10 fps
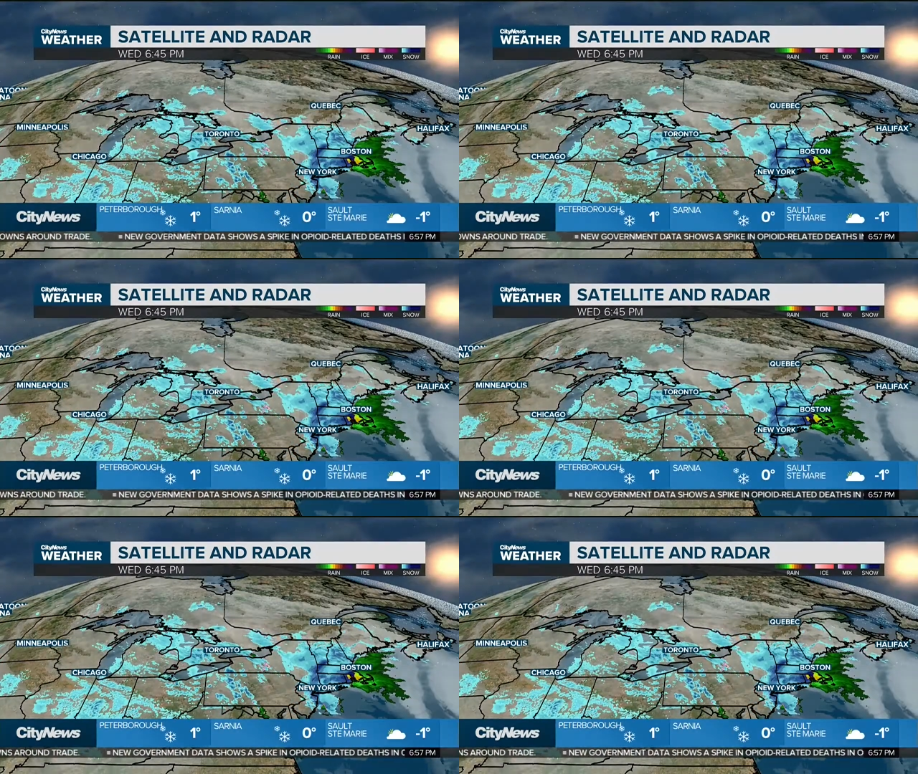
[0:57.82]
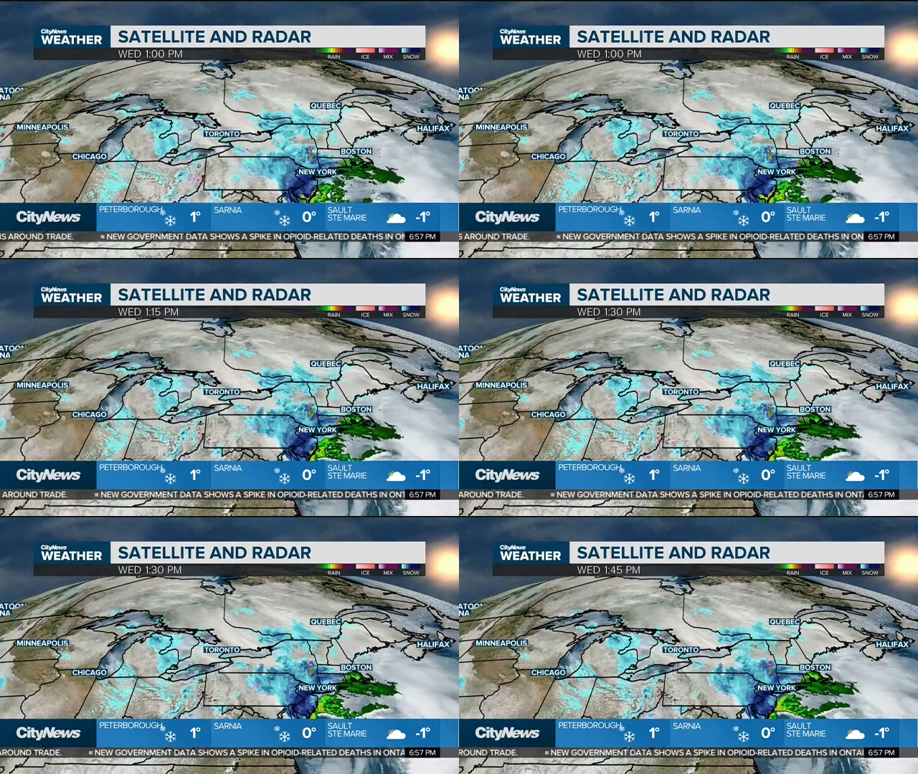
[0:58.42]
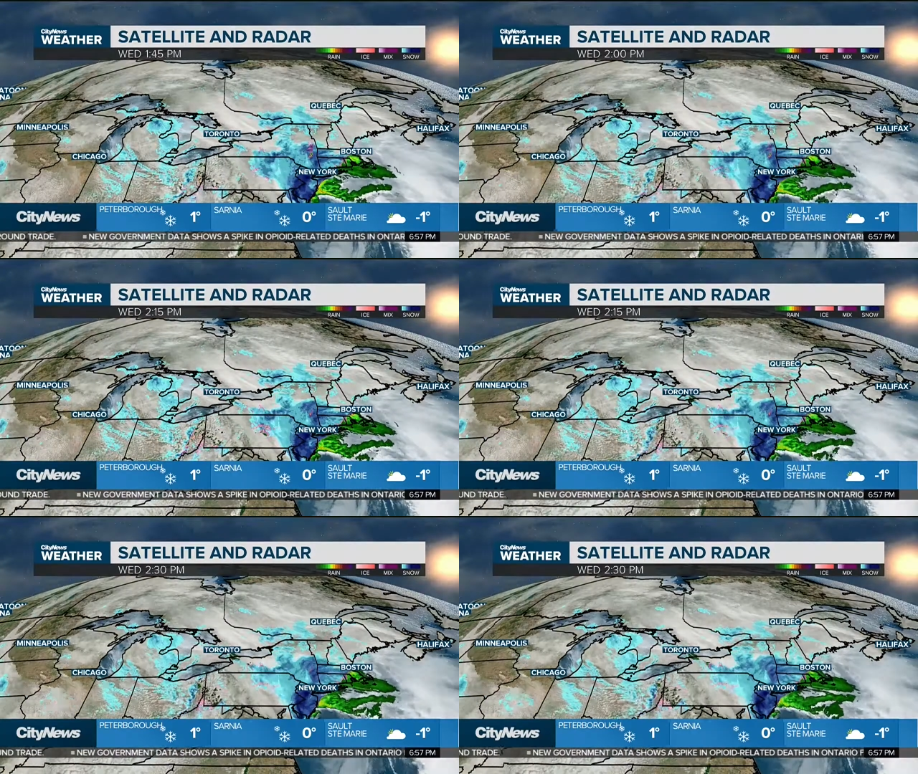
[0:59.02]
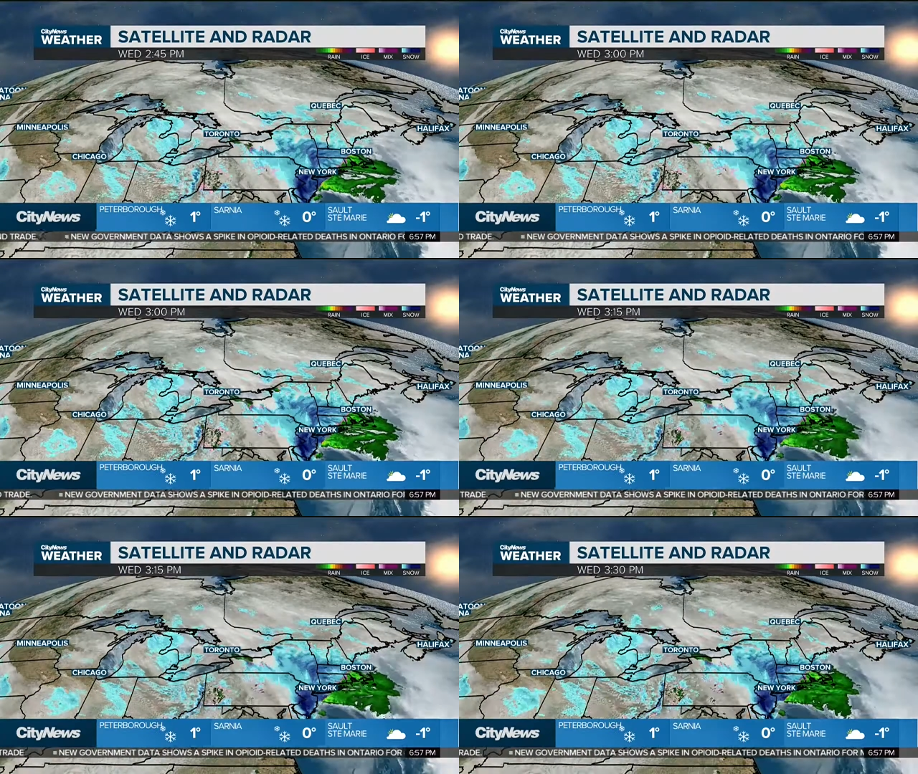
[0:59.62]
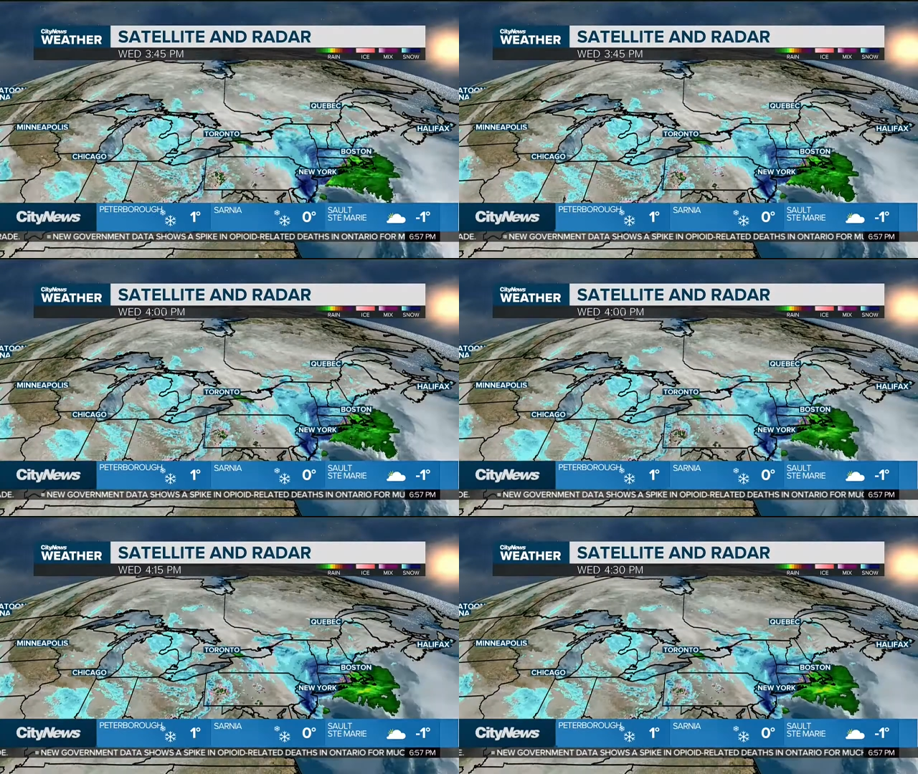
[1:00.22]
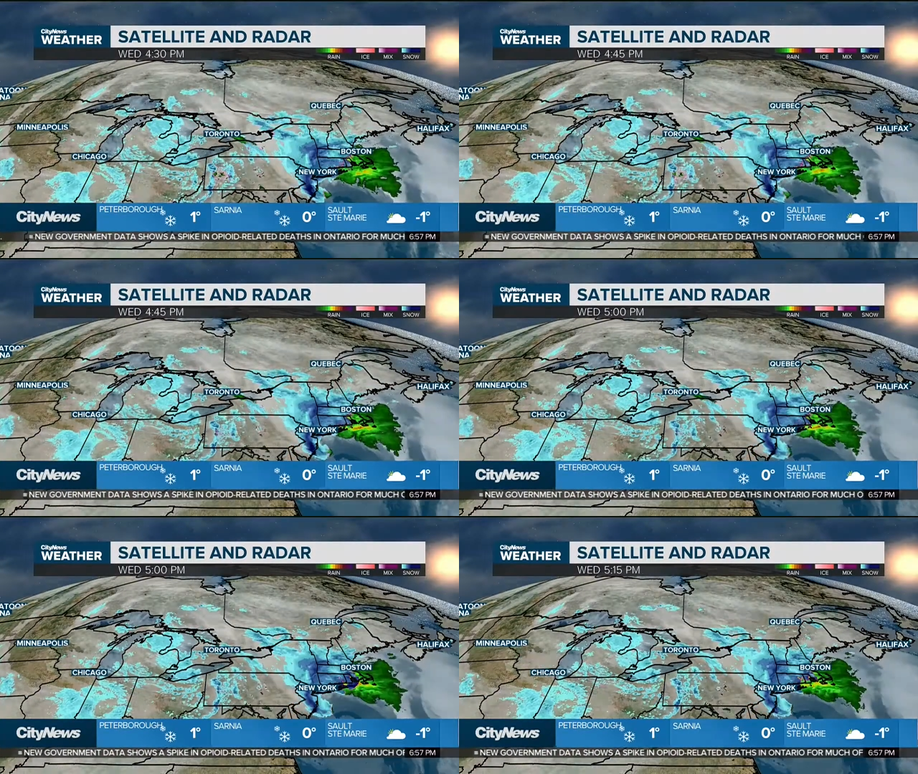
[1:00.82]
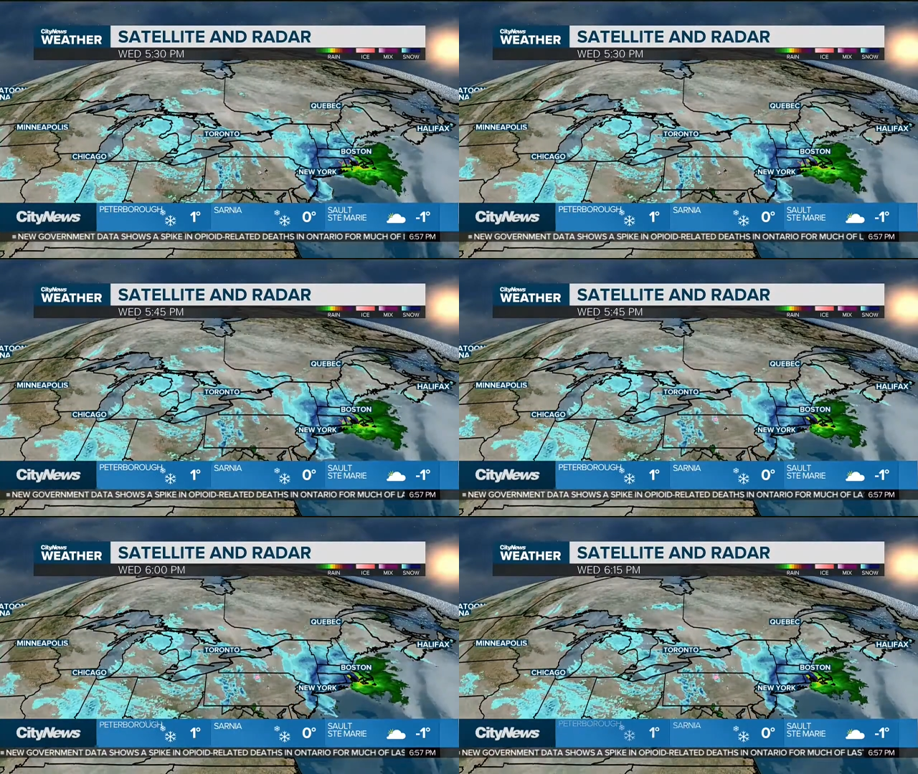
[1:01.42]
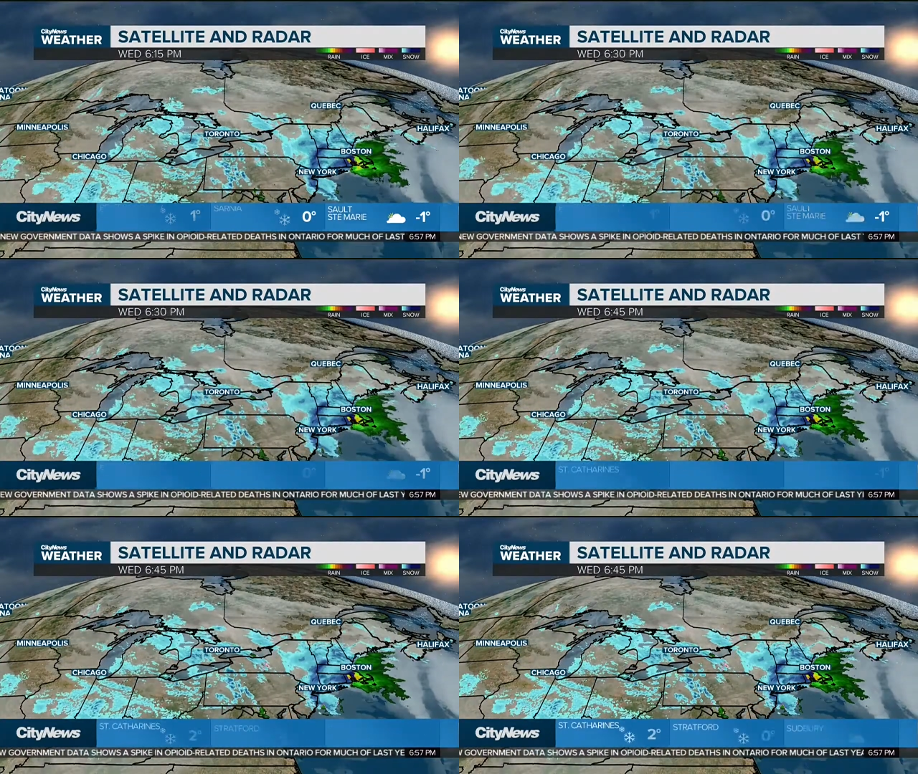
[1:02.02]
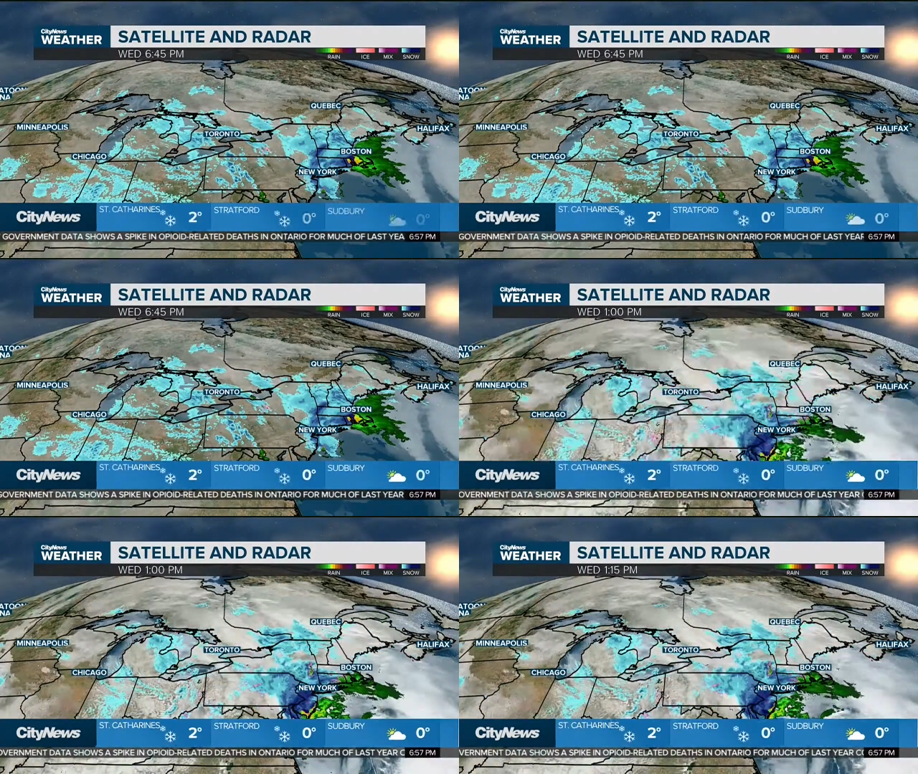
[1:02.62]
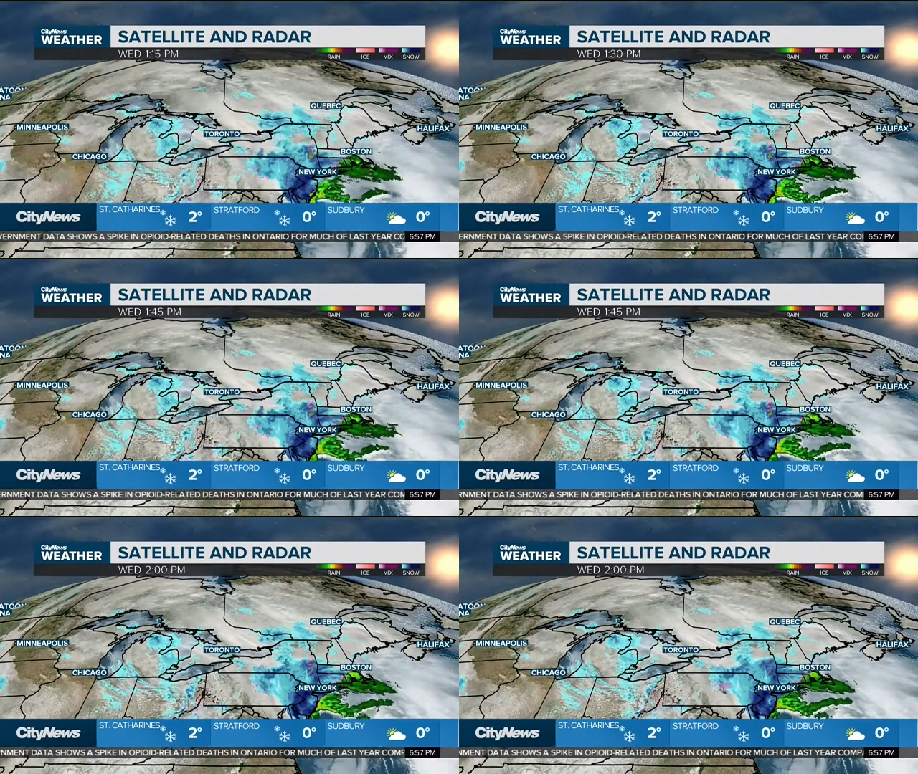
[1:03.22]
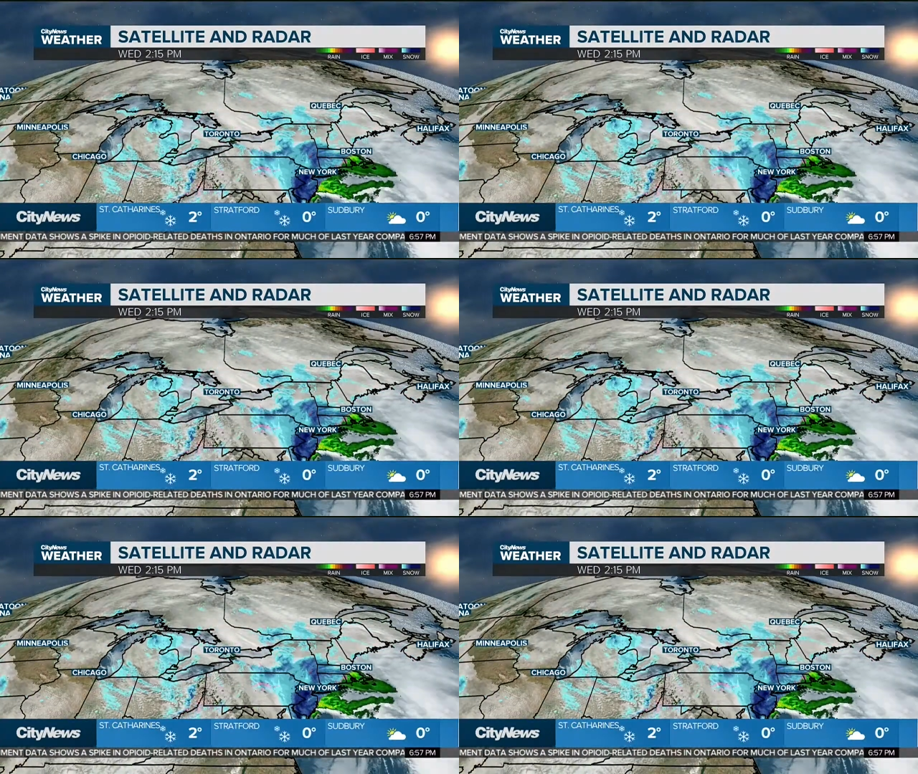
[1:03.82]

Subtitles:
[unreadable: no face in view]